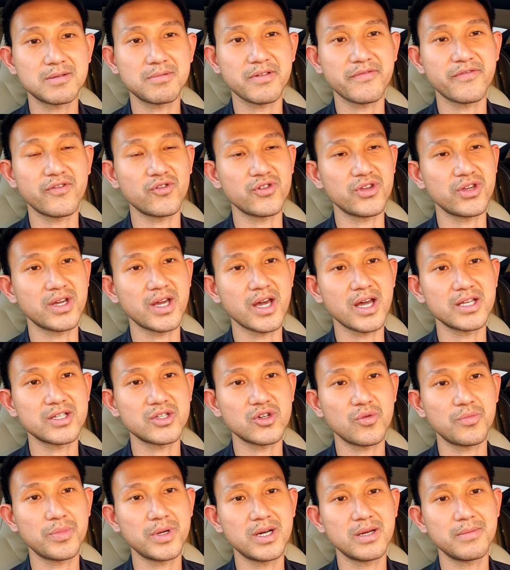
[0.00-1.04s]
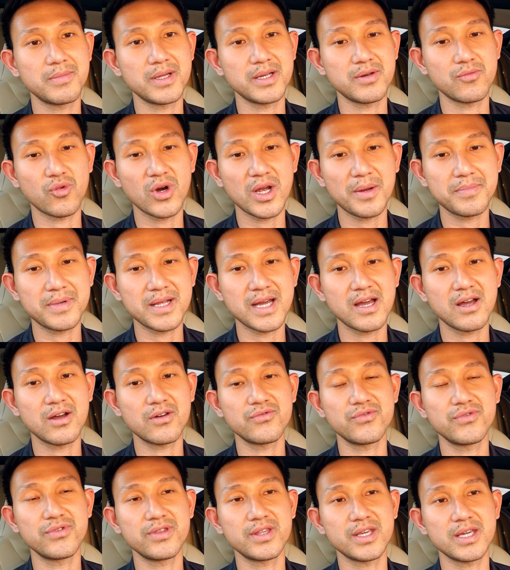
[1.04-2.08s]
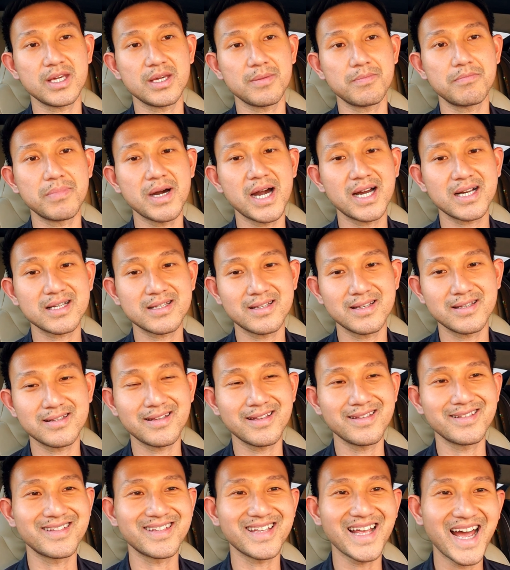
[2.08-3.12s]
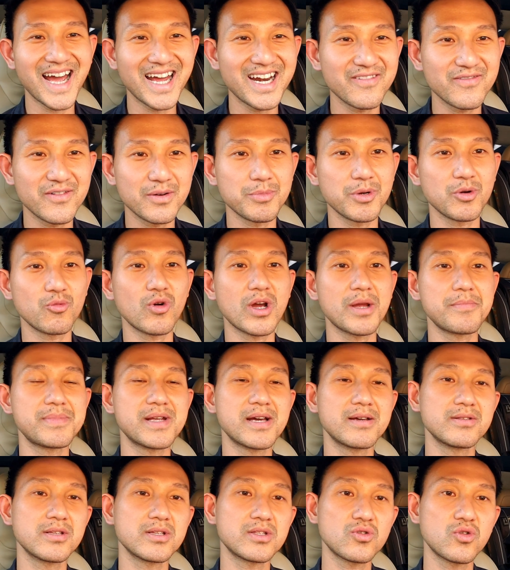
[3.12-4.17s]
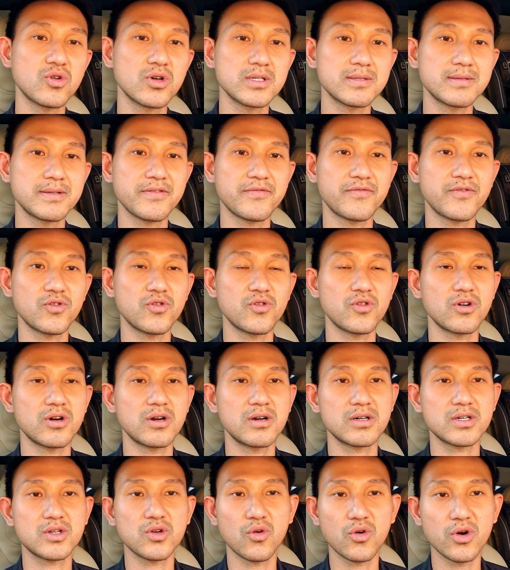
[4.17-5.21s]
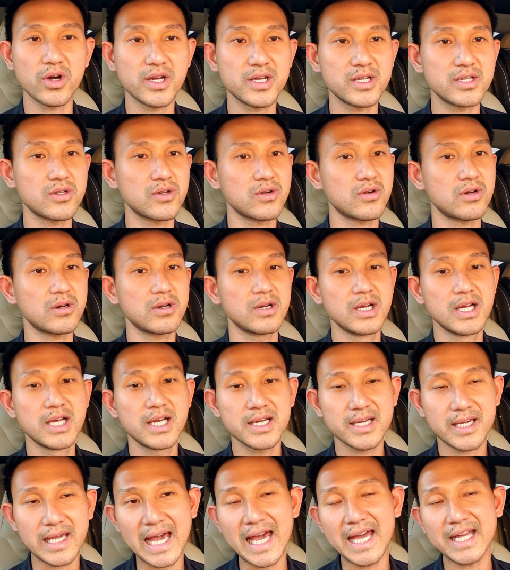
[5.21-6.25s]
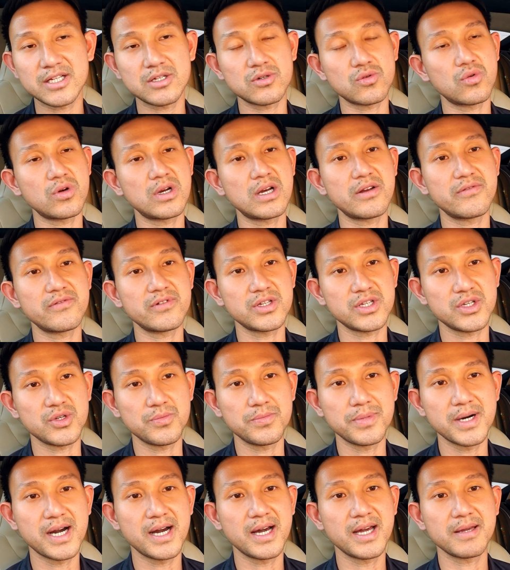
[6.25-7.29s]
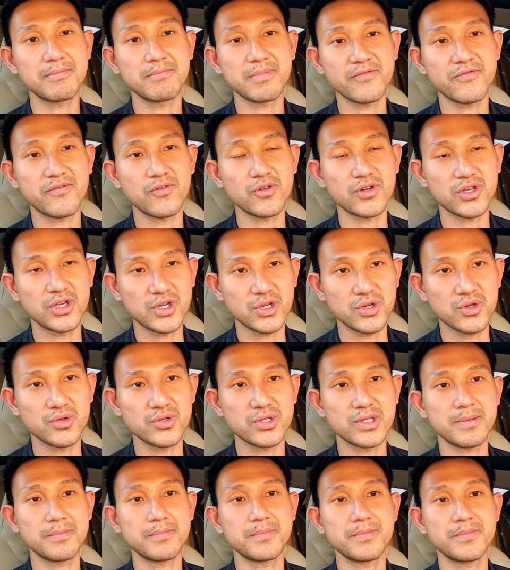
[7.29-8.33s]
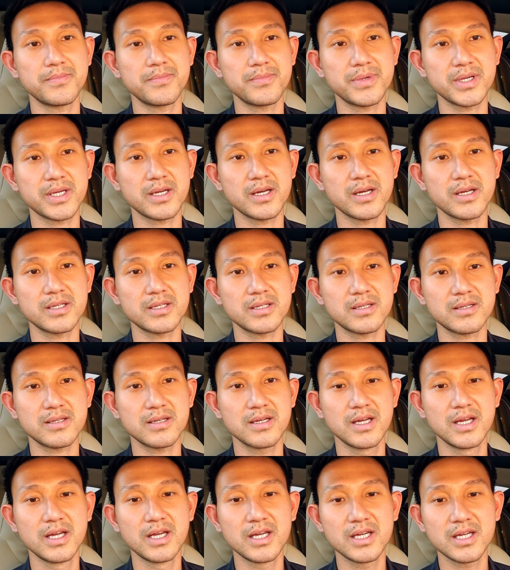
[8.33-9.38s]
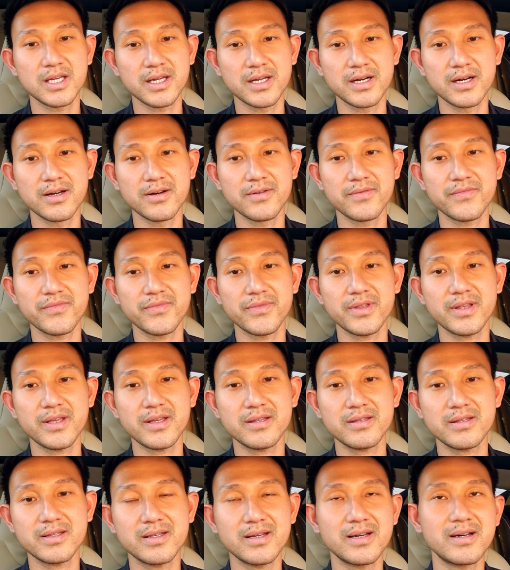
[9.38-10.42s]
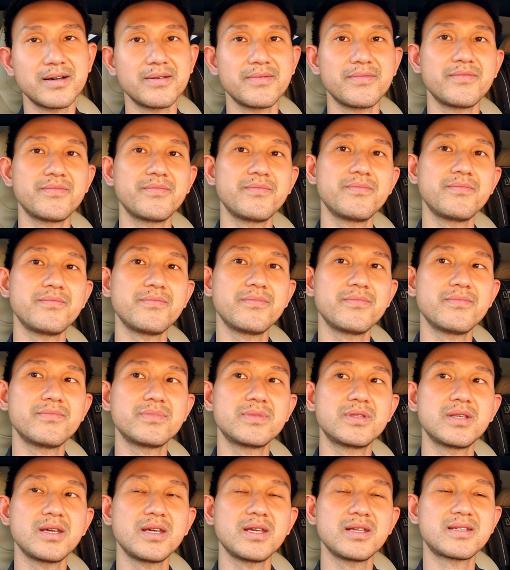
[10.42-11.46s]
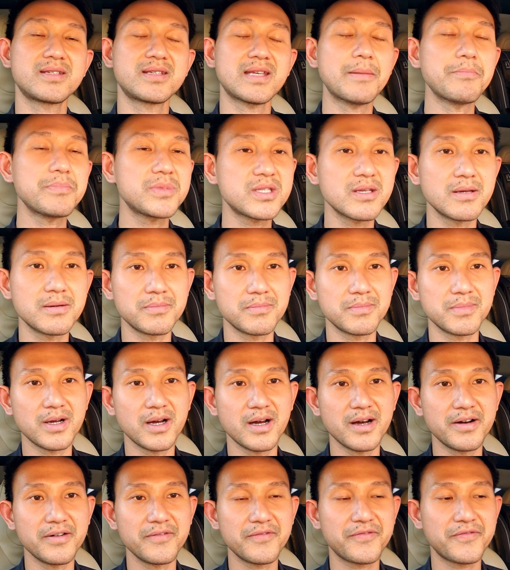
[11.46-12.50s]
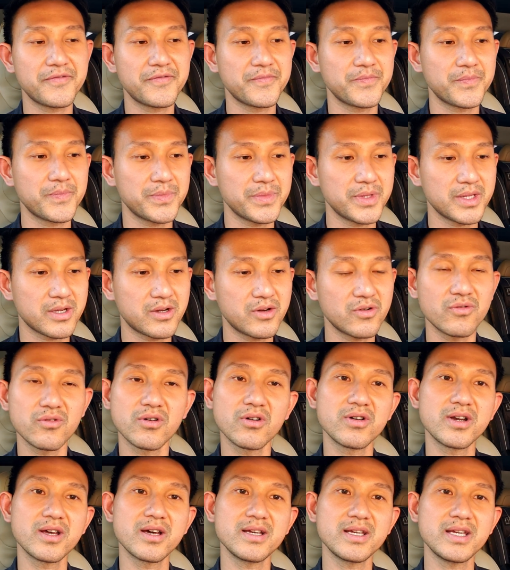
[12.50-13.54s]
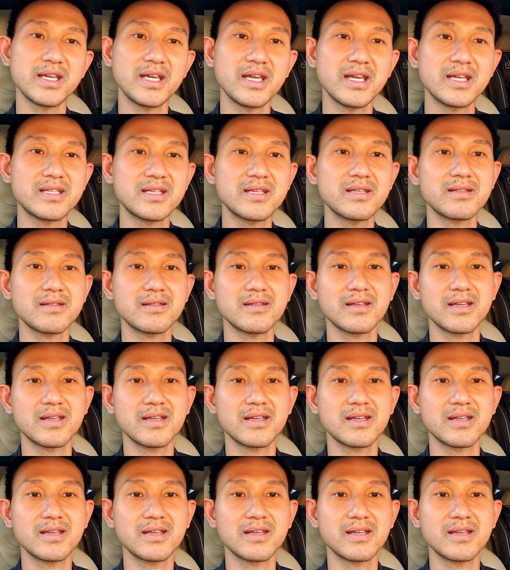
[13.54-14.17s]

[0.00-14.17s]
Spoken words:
before you guys open them, and wipe down the boxes inside of them, and wipe down the toys or gadget, whatever you buy, before you use them. Because the symptom of corona isn't